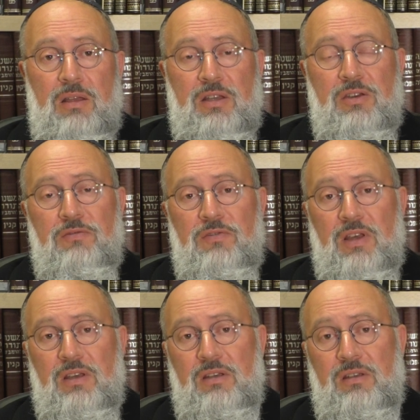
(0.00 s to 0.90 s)
uh,
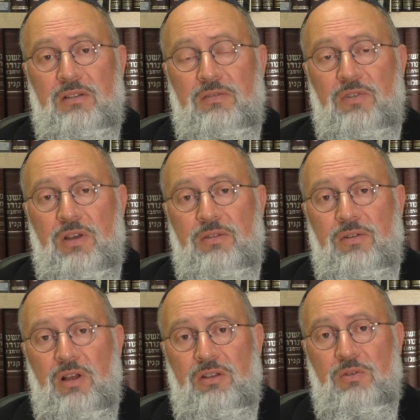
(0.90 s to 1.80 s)
convey Divrei
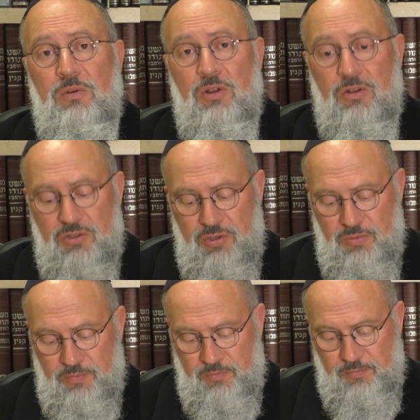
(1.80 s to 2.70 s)
Torah to a non-Jew.